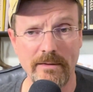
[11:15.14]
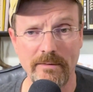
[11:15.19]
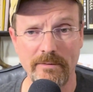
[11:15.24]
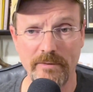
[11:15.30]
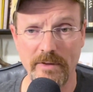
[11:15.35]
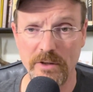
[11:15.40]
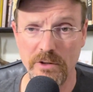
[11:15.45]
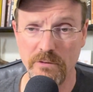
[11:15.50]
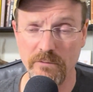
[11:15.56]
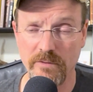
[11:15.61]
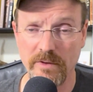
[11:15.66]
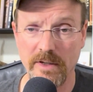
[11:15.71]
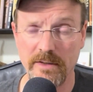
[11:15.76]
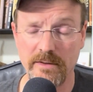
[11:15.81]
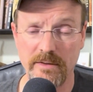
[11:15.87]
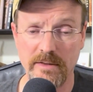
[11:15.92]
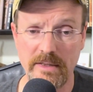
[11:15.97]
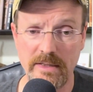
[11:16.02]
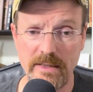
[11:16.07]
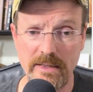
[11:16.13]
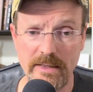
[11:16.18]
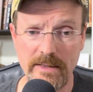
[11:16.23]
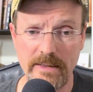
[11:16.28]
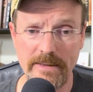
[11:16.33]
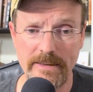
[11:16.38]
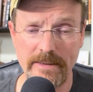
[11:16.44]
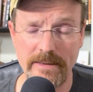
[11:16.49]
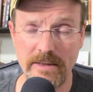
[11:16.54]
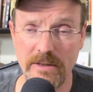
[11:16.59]
Then you've got the
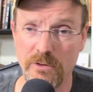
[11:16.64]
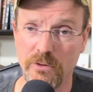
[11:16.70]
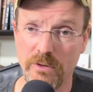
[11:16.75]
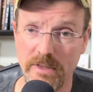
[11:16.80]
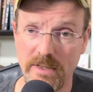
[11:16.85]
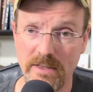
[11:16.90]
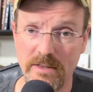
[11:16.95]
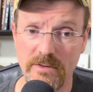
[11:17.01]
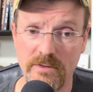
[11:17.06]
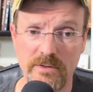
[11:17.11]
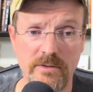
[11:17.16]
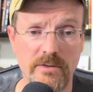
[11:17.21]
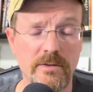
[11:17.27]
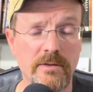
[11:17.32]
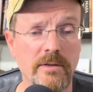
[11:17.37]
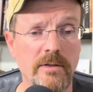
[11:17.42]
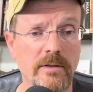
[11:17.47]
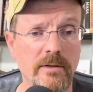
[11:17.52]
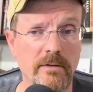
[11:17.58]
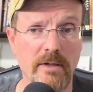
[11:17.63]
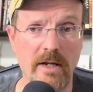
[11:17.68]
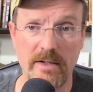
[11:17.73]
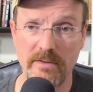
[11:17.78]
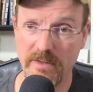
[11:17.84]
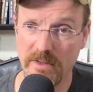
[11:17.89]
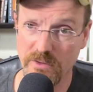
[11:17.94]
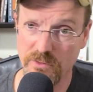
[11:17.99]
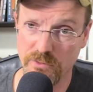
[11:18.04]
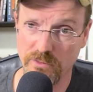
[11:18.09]
ingredients and
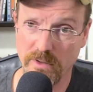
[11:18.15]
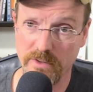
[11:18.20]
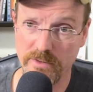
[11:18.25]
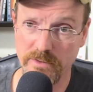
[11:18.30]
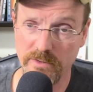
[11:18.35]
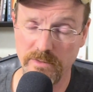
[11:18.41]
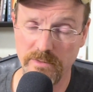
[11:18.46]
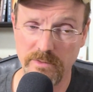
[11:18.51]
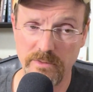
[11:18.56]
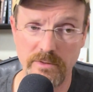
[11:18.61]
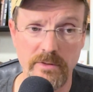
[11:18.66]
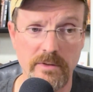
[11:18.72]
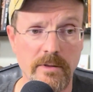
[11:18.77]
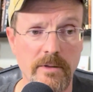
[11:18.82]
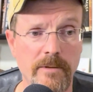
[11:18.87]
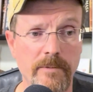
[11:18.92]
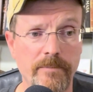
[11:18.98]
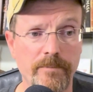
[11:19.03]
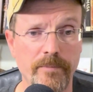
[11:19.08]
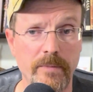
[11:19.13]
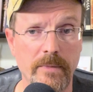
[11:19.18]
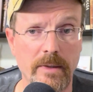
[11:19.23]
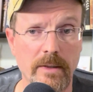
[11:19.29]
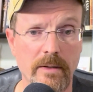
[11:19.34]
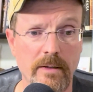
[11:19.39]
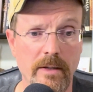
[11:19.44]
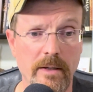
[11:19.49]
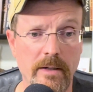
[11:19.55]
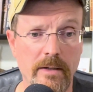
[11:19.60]
the instructions.
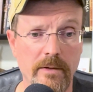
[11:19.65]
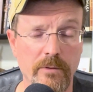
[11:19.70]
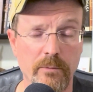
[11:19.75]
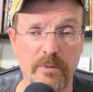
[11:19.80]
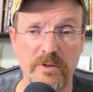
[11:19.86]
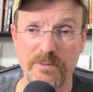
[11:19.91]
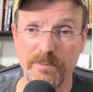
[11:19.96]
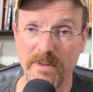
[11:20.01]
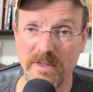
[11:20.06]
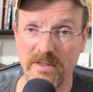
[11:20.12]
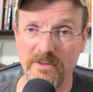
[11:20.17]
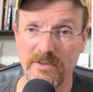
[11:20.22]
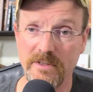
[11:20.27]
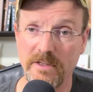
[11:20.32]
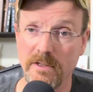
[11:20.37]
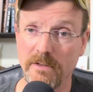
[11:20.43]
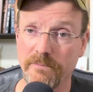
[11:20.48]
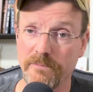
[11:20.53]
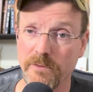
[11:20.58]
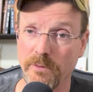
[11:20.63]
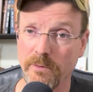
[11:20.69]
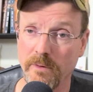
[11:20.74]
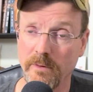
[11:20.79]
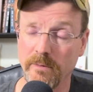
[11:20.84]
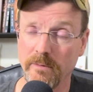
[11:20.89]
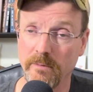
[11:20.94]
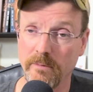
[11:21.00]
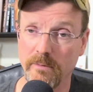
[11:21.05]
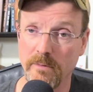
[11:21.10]
The recipe itself you
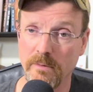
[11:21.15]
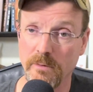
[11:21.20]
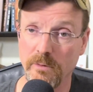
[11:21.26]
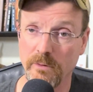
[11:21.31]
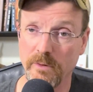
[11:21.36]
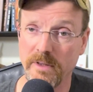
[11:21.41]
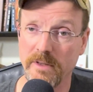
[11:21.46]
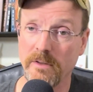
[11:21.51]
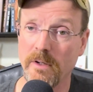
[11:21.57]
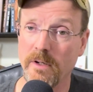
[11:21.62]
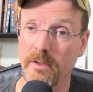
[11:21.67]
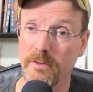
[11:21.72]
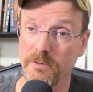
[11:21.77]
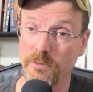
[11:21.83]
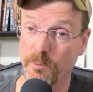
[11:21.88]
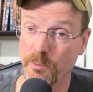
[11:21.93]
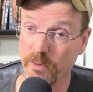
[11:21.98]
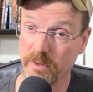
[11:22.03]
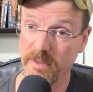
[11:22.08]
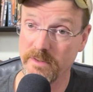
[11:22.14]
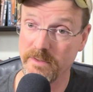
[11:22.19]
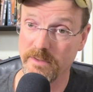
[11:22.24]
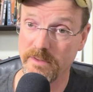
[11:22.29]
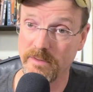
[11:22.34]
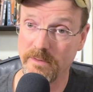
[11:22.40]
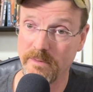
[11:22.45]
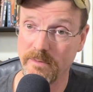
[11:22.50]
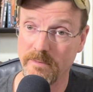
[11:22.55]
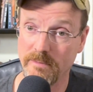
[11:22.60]
can click on to print.
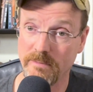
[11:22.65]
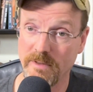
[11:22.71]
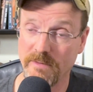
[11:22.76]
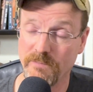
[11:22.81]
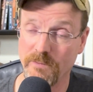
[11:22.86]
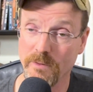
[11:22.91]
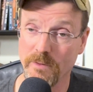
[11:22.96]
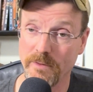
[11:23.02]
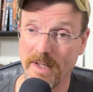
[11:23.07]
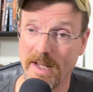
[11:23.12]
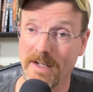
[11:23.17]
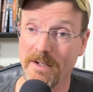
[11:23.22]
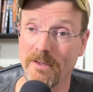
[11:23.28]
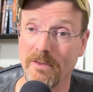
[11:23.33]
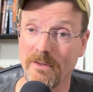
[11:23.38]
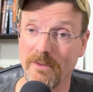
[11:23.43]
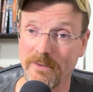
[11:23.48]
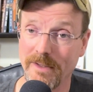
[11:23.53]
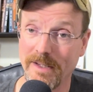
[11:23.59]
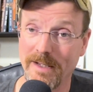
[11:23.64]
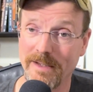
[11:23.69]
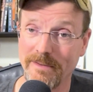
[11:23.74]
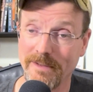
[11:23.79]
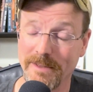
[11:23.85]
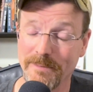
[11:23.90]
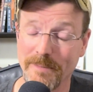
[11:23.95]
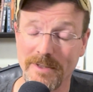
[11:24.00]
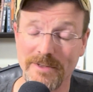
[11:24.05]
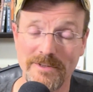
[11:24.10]
If you're an analog guy
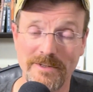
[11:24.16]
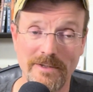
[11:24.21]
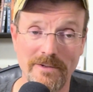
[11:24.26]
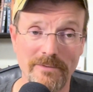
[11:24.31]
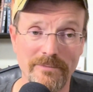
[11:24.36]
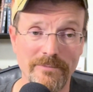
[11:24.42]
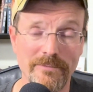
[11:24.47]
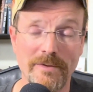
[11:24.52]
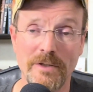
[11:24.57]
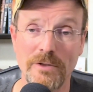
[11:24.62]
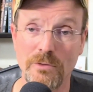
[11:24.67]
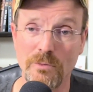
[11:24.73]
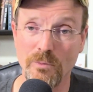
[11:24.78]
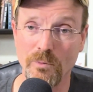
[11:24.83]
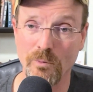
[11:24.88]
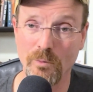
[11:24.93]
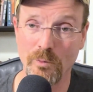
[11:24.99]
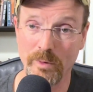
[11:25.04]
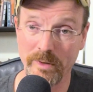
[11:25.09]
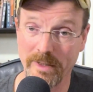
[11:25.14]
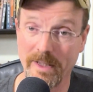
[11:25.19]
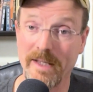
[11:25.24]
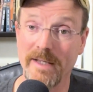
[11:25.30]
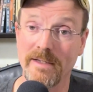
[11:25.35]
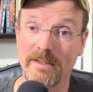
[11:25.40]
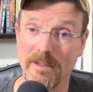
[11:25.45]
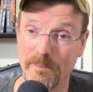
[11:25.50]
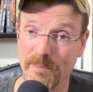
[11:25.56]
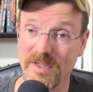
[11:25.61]
like myself and you would
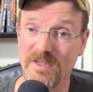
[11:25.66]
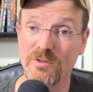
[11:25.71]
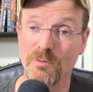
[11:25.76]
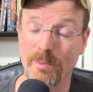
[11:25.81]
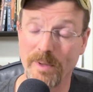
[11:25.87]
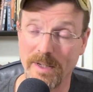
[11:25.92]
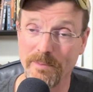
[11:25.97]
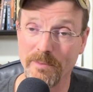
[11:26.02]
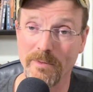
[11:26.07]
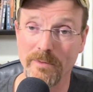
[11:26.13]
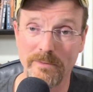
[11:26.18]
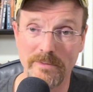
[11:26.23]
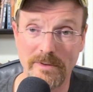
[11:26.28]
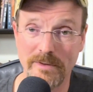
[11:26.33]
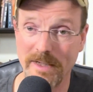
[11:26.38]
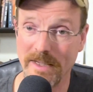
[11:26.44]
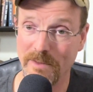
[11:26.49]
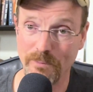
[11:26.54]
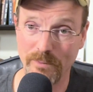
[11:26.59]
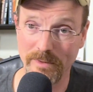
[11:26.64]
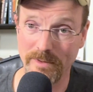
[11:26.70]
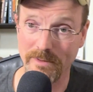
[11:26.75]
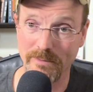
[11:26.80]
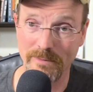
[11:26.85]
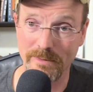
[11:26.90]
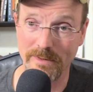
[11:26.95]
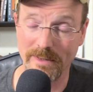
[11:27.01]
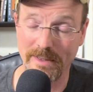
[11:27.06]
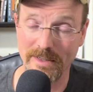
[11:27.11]
like a piece of paper to take with you
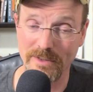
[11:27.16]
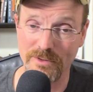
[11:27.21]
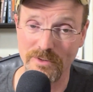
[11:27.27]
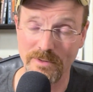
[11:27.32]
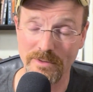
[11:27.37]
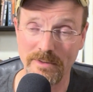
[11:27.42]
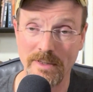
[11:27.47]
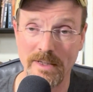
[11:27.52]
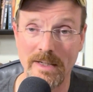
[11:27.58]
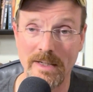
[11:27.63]
into the kitchen,